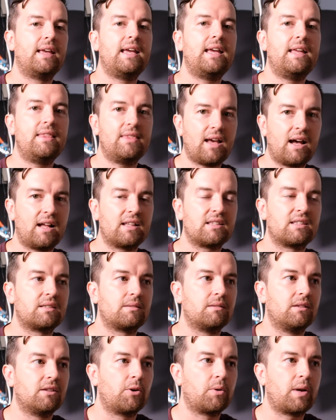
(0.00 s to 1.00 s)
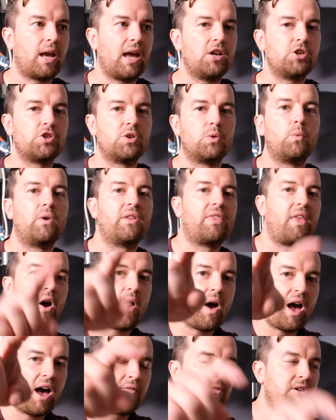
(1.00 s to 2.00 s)
in that location
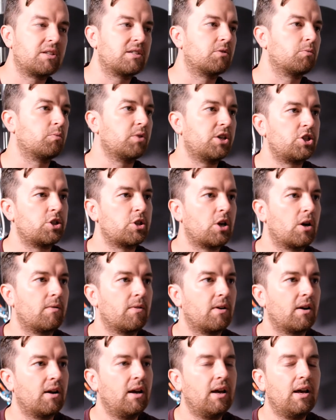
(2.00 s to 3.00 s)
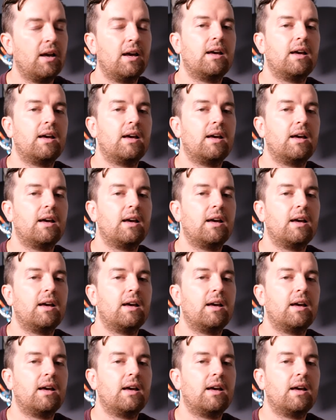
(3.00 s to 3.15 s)
without having to reach over,